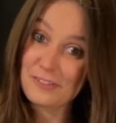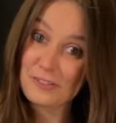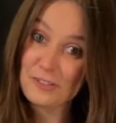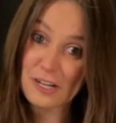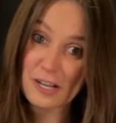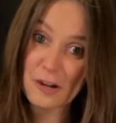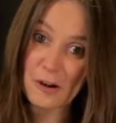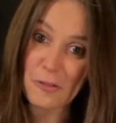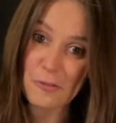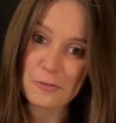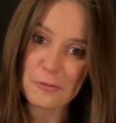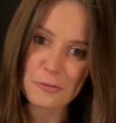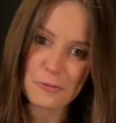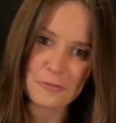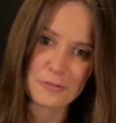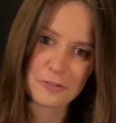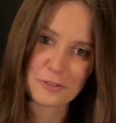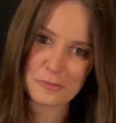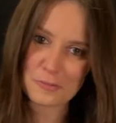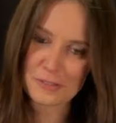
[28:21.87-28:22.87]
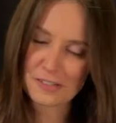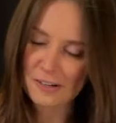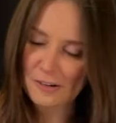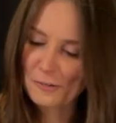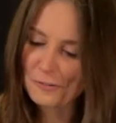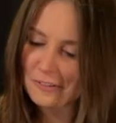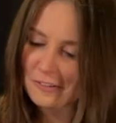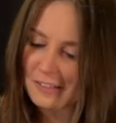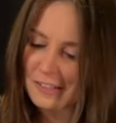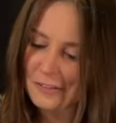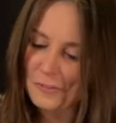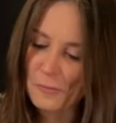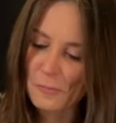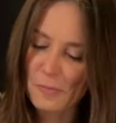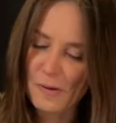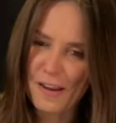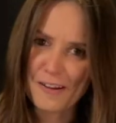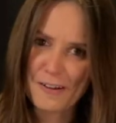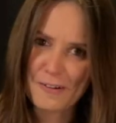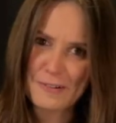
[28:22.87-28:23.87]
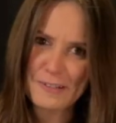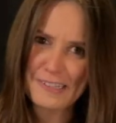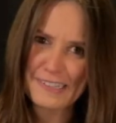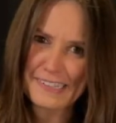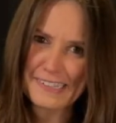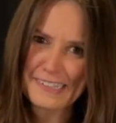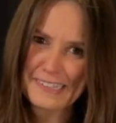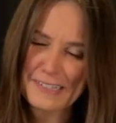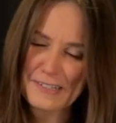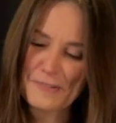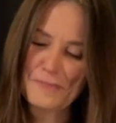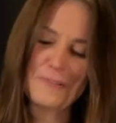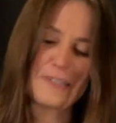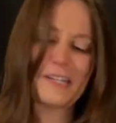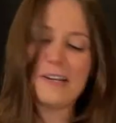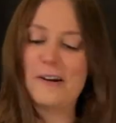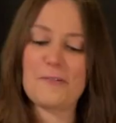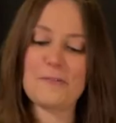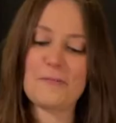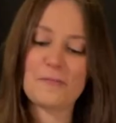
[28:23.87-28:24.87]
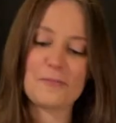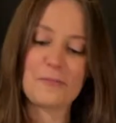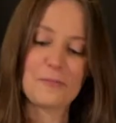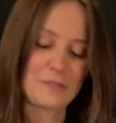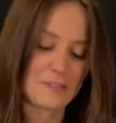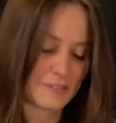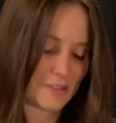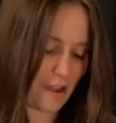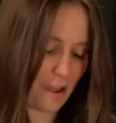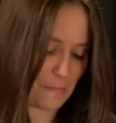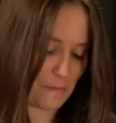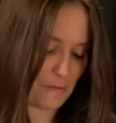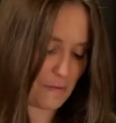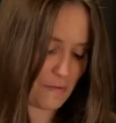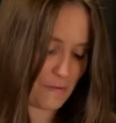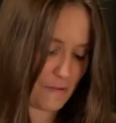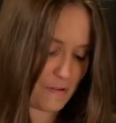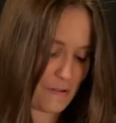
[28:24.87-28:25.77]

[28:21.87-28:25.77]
check out all the cool Fishman gear at the link in the bio. Here we go, from the top.